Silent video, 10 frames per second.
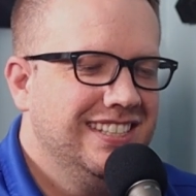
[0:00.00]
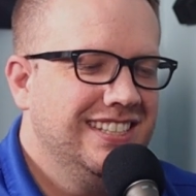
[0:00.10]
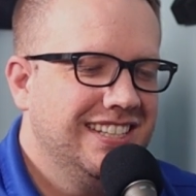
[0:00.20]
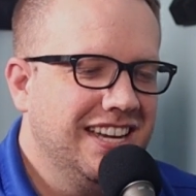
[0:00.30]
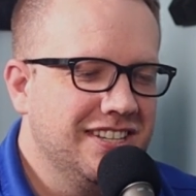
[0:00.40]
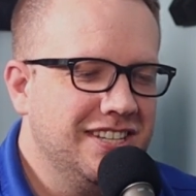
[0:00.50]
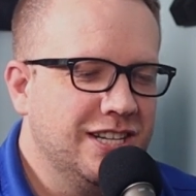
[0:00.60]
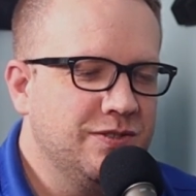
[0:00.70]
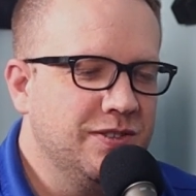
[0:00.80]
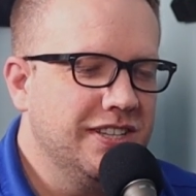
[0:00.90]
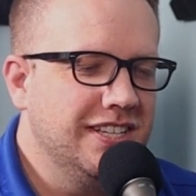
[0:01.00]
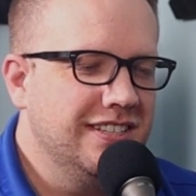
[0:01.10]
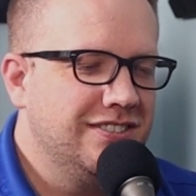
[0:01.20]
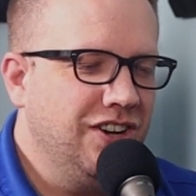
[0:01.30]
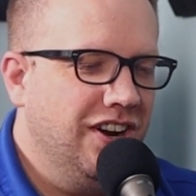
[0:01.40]
kind of sucks for the
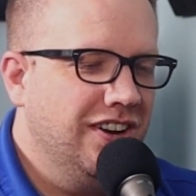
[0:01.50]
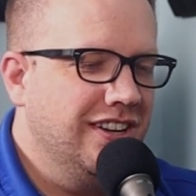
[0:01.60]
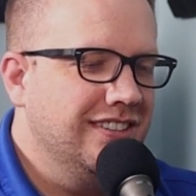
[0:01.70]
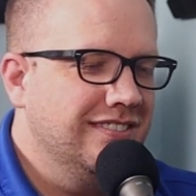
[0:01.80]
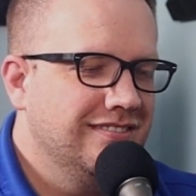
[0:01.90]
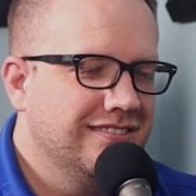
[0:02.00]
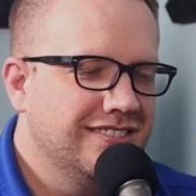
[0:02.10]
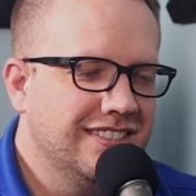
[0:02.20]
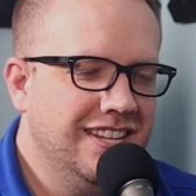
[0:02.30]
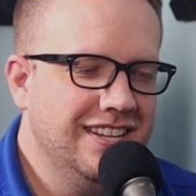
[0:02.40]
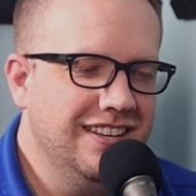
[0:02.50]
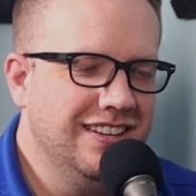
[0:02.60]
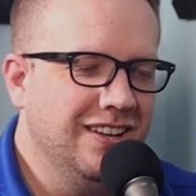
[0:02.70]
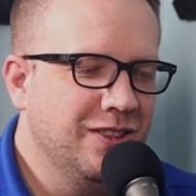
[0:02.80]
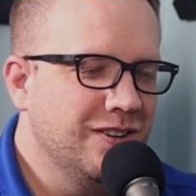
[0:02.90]
Chard and
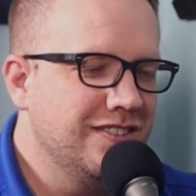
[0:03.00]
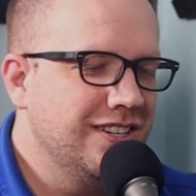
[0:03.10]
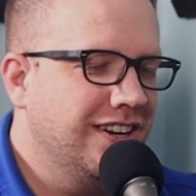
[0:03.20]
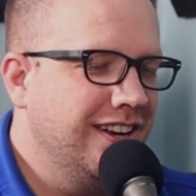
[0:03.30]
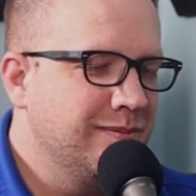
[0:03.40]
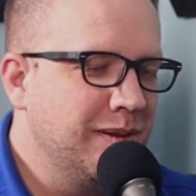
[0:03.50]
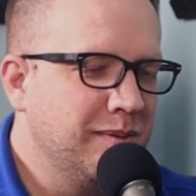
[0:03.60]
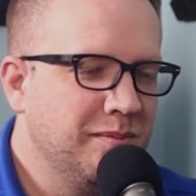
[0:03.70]
other Cinder Kings people,